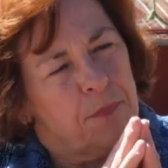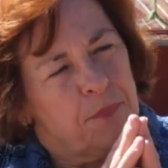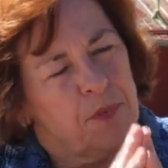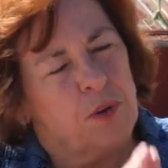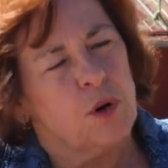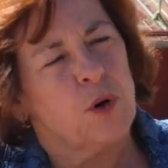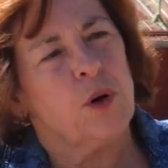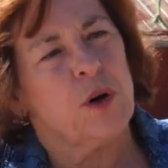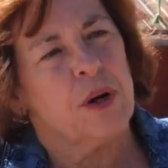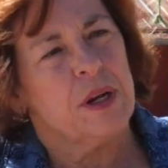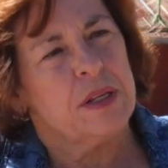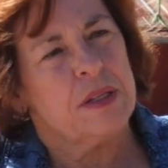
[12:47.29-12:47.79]

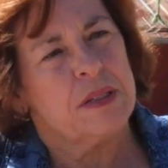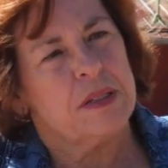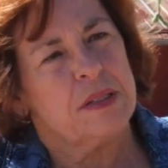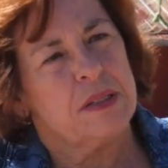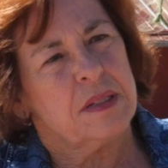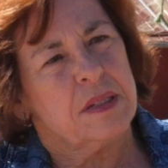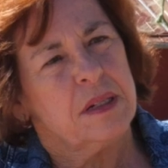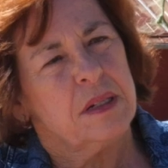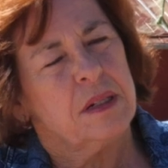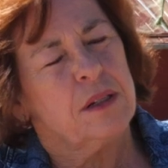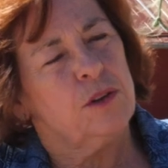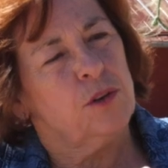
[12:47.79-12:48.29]

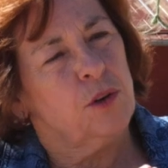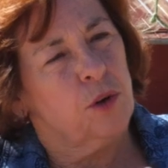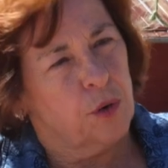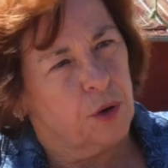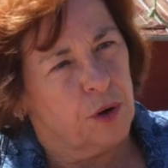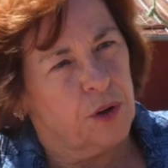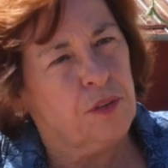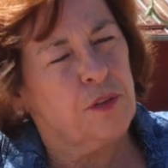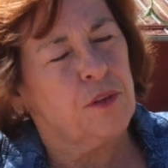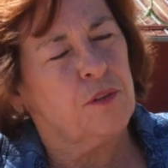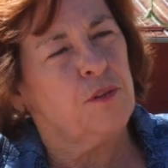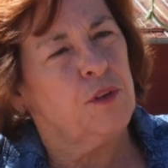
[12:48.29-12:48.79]
forest
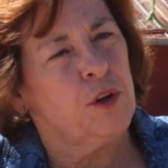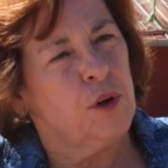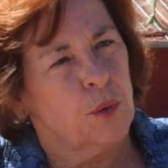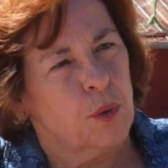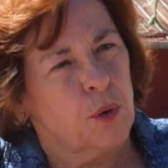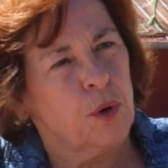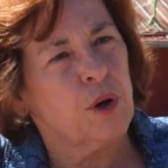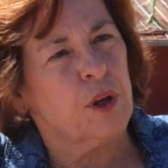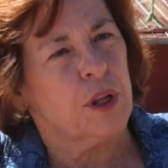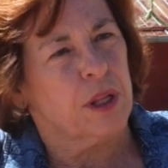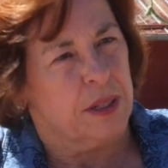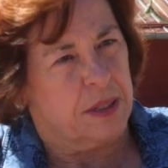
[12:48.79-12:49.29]
north of New
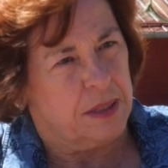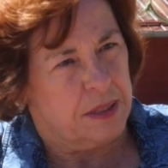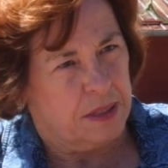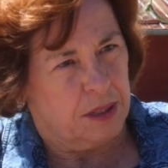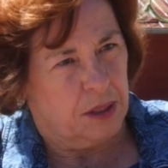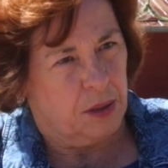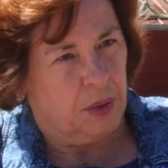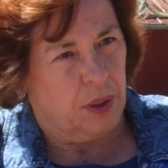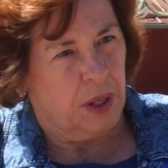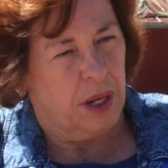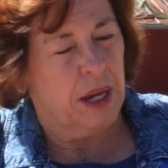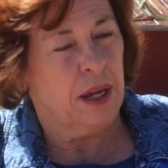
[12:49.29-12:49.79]
Orleans,
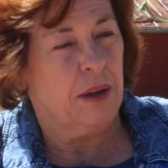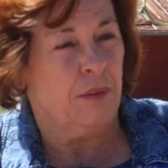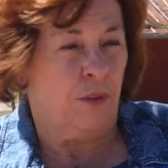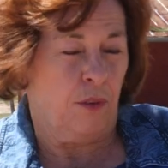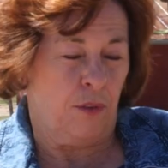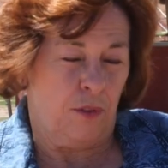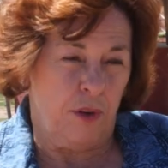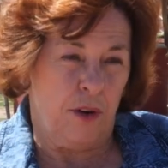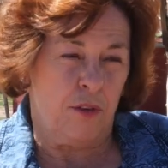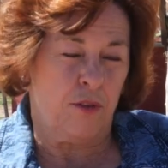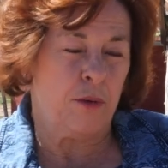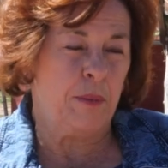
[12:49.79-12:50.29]
okay? If
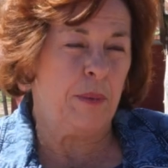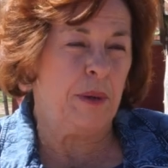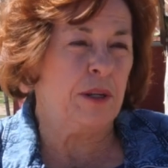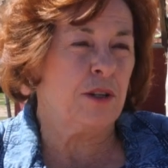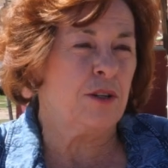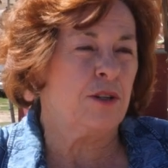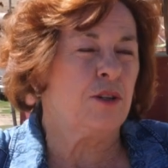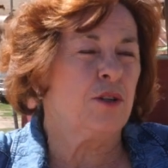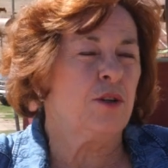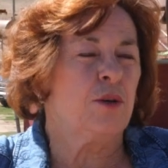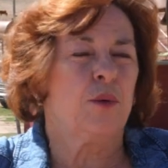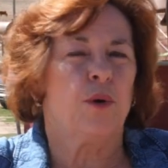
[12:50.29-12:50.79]
you've okay. ever been
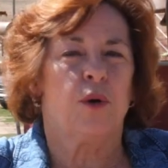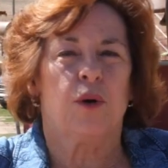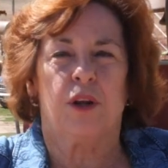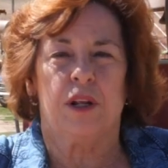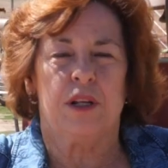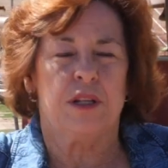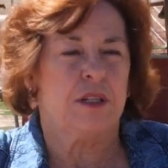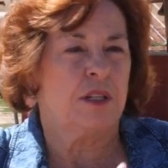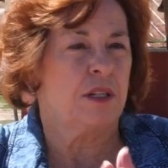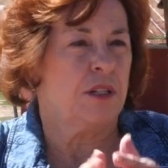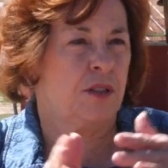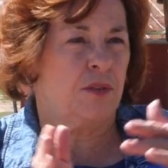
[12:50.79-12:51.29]
to New
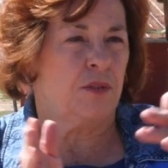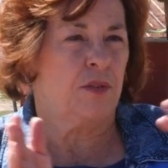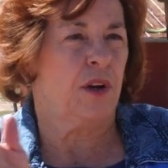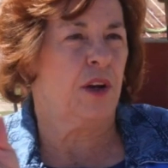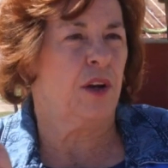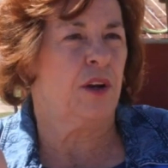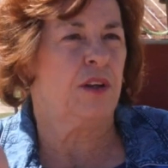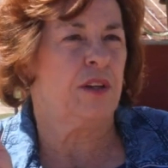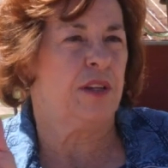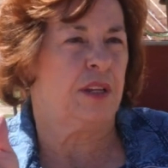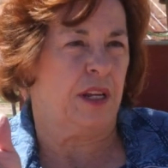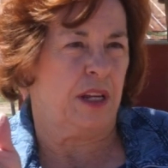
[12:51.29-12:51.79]
Orleans, it's yes,
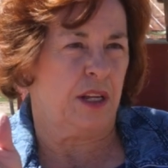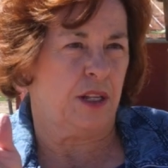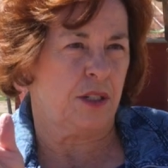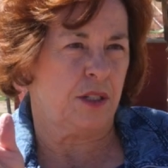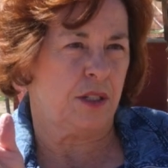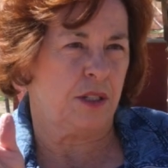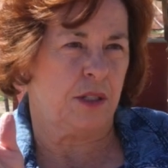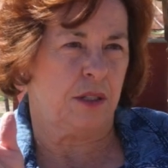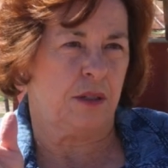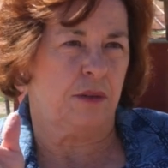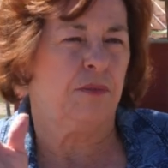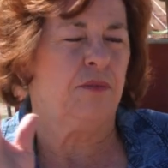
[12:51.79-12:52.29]
very
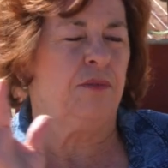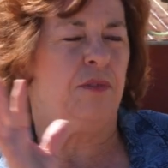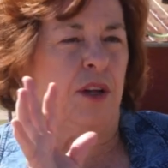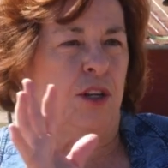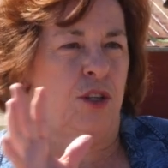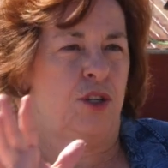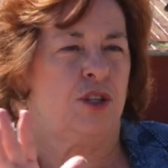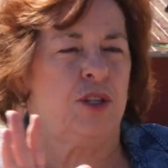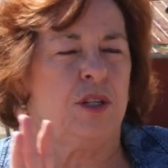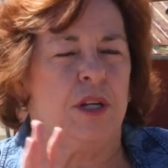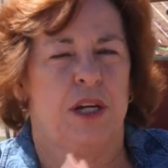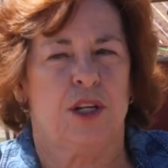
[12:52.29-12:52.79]
dense oh,
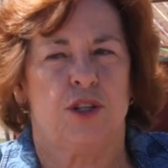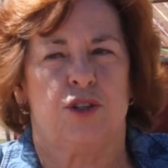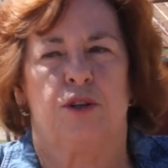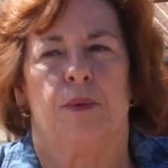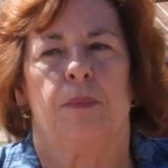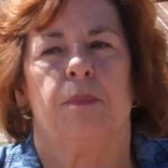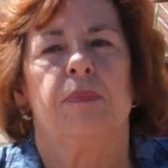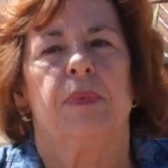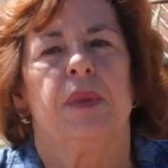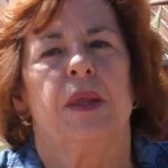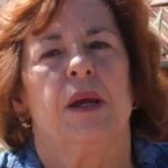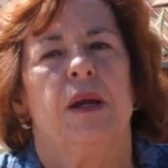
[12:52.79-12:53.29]
vegetation.
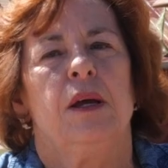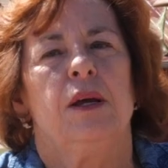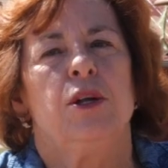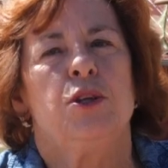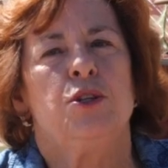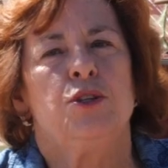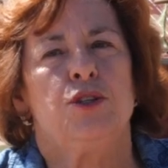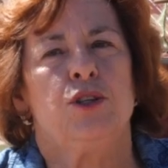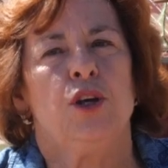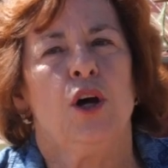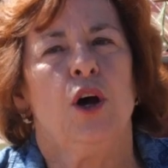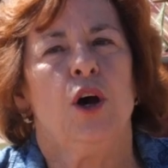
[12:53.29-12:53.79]
Yes.
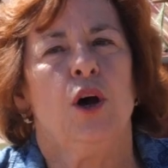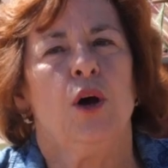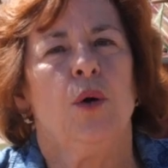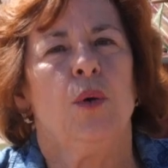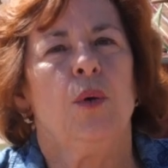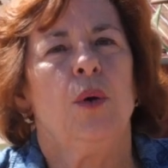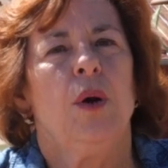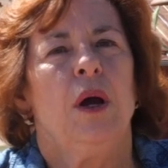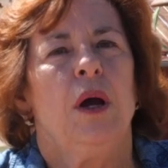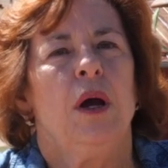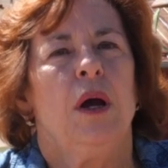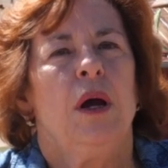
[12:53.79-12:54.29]

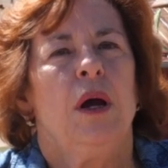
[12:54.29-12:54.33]
So